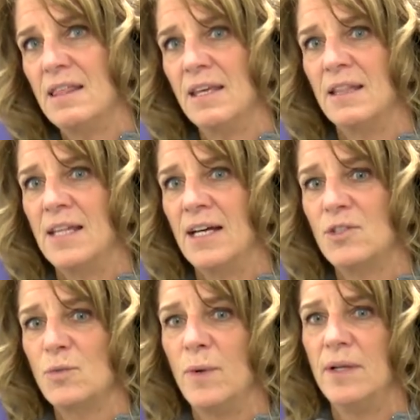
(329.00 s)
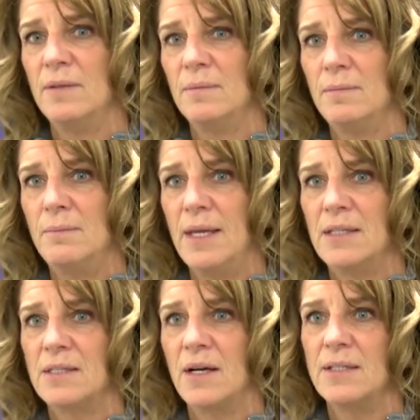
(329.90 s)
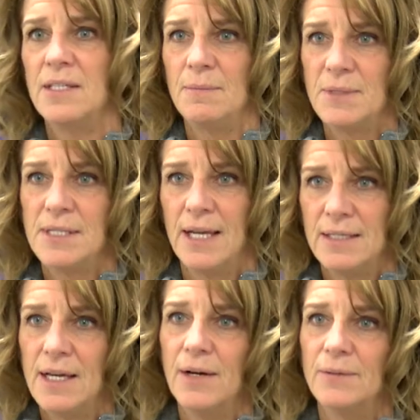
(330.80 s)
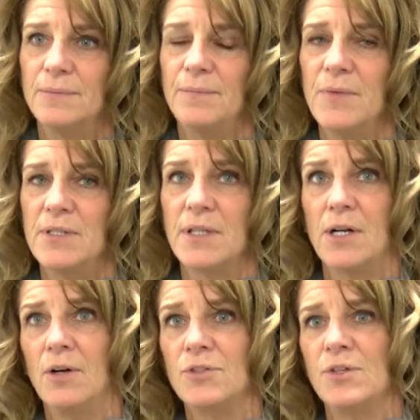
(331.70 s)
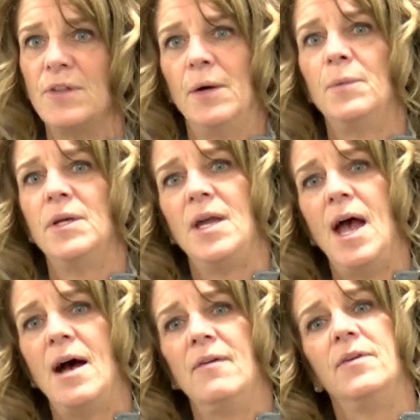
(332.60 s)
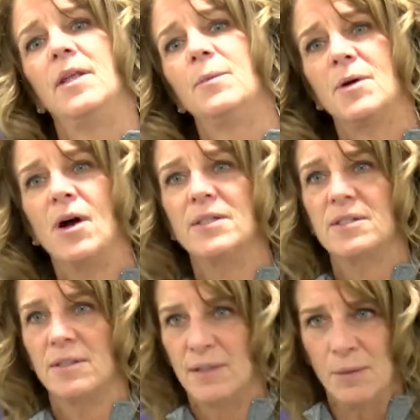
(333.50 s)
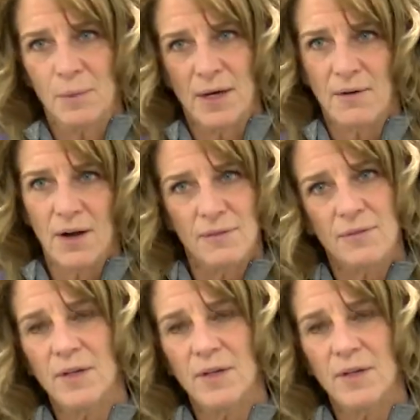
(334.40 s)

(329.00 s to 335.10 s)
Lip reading: think that's what makes our team stand out, is the culture that we have and that we're constantly aware of.